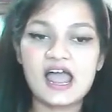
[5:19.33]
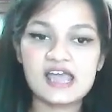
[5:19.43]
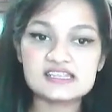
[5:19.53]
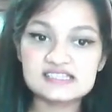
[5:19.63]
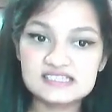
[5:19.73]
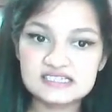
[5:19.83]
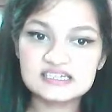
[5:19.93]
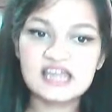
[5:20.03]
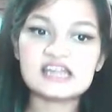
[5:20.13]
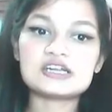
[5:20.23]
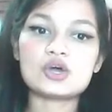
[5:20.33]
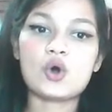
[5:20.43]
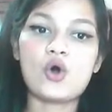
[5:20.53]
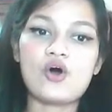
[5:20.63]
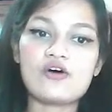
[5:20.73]
instead
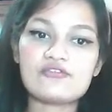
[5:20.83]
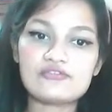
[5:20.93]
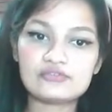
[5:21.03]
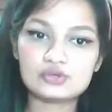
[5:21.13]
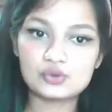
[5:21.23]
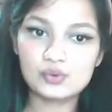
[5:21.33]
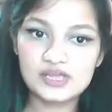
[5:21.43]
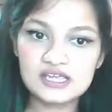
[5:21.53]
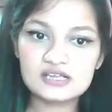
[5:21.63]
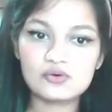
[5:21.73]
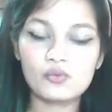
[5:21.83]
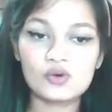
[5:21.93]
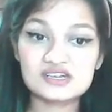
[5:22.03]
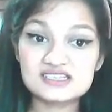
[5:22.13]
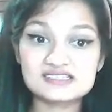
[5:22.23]
of doing
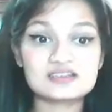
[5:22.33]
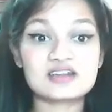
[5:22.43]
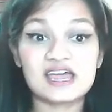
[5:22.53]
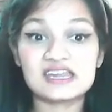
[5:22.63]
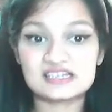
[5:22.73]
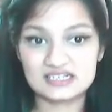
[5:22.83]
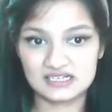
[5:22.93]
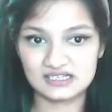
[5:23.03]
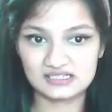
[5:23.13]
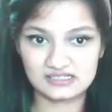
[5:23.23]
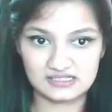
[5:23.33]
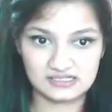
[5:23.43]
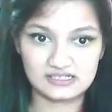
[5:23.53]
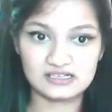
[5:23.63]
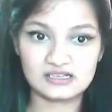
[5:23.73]
what is right
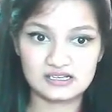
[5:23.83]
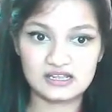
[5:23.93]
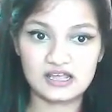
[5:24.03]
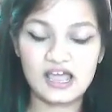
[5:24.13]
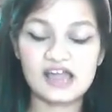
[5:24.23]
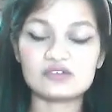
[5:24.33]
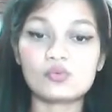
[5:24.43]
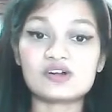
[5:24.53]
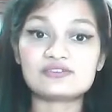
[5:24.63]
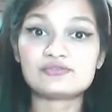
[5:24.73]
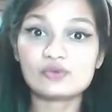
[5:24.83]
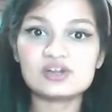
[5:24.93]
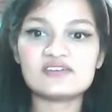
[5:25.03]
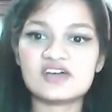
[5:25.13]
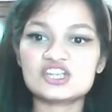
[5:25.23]
and what
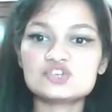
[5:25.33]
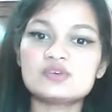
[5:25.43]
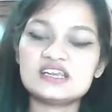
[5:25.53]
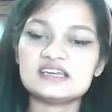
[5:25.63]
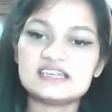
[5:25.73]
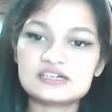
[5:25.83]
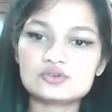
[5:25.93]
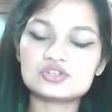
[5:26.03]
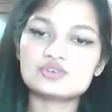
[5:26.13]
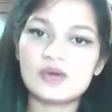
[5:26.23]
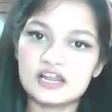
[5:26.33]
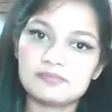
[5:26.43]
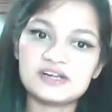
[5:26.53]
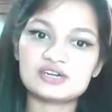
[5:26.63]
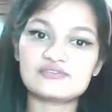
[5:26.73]
would eventually lead to the
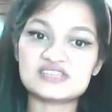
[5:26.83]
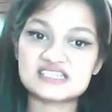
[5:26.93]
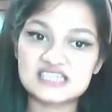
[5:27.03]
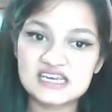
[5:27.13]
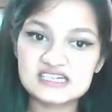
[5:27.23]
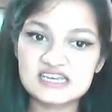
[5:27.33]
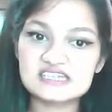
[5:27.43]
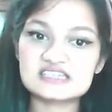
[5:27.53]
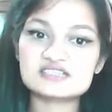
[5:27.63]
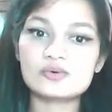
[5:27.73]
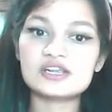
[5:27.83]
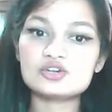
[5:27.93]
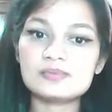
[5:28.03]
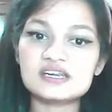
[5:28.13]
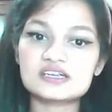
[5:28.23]
development of the state, it is going
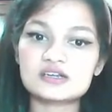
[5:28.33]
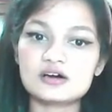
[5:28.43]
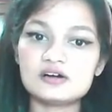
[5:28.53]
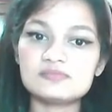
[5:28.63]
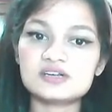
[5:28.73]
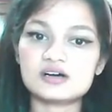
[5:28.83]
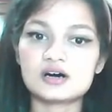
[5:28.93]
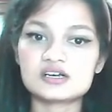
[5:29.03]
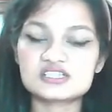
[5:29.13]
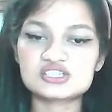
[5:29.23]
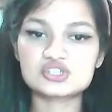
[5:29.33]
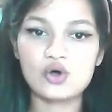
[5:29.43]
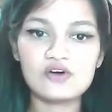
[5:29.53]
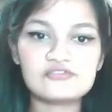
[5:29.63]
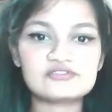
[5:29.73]
to be termed a
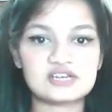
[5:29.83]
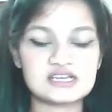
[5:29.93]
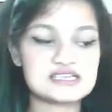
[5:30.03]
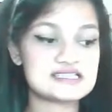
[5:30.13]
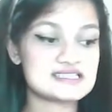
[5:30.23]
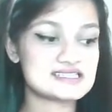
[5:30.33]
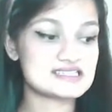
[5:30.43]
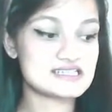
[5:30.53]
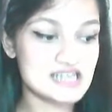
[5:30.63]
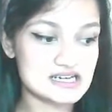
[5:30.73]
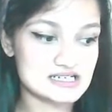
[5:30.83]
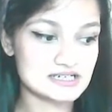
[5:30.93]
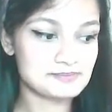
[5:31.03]
soft state.